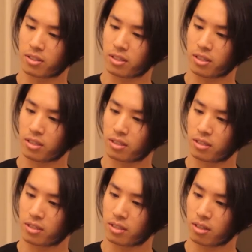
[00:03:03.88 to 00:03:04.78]

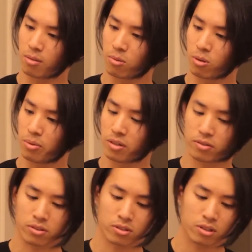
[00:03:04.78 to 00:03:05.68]
seen a more
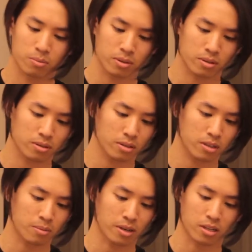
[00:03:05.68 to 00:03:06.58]
beautiful scoop
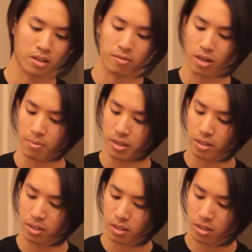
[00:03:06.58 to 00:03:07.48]
in my life. I mean,